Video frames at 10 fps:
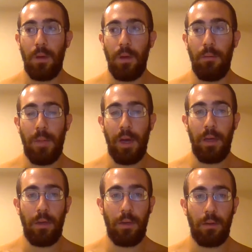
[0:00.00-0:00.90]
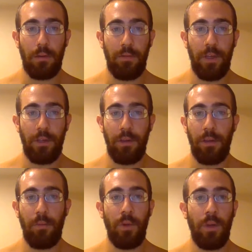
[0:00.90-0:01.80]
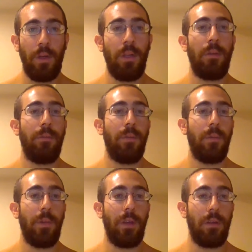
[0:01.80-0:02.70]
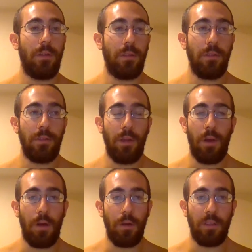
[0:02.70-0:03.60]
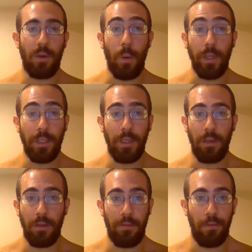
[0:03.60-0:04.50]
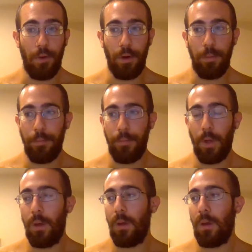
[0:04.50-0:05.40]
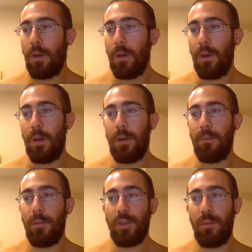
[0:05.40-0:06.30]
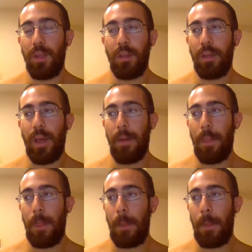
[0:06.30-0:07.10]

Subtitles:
In my cultivation community, we just usually call it squeezing the floor, or something like that.